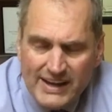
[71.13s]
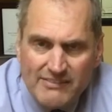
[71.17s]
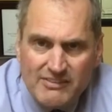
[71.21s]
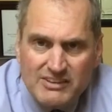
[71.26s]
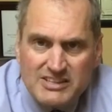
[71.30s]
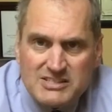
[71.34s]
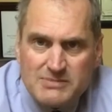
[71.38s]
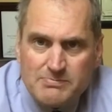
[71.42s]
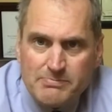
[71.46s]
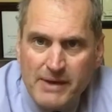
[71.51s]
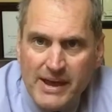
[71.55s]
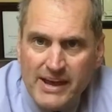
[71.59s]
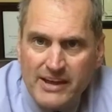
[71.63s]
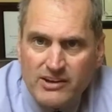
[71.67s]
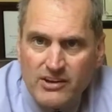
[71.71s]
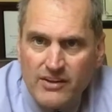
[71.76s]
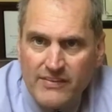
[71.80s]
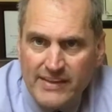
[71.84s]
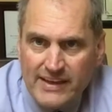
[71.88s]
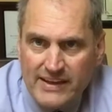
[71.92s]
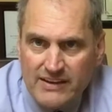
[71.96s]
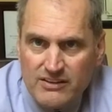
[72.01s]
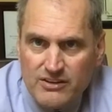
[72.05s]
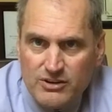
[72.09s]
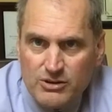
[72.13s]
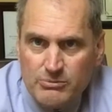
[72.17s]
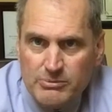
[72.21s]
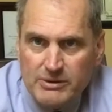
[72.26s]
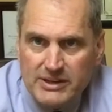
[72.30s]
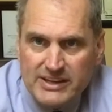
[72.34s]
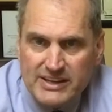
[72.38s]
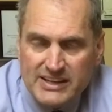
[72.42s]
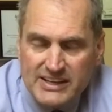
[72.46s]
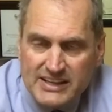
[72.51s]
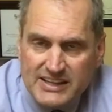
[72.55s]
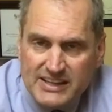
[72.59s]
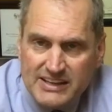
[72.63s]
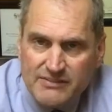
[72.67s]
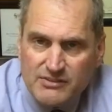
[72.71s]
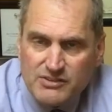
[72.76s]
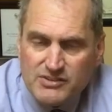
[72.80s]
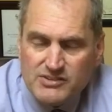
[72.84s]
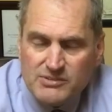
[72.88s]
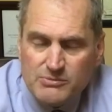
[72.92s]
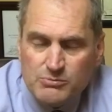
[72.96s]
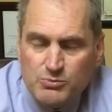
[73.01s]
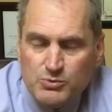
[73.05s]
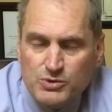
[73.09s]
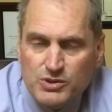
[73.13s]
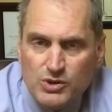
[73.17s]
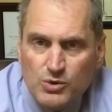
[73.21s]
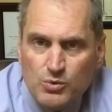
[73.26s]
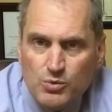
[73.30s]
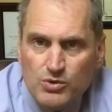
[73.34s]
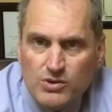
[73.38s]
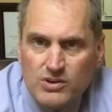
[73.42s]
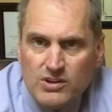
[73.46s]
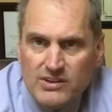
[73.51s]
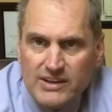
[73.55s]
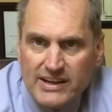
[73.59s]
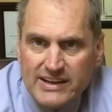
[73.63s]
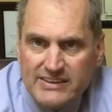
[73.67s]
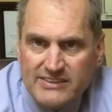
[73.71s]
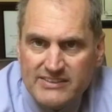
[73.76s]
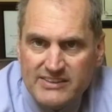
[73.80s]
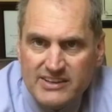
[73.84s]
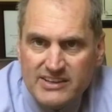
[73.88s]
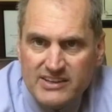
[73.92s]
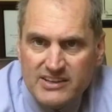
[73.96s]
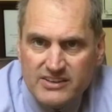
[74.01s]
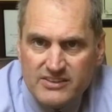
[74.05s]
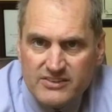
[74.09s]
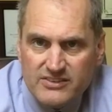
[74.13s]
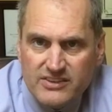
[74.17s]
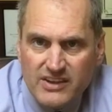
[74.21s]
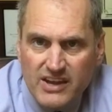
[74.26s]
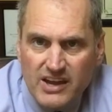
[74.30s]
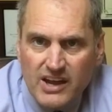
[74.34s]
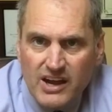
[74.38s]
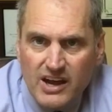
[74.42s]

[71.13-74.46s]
of expand on that a little bit and give you some real world ideas.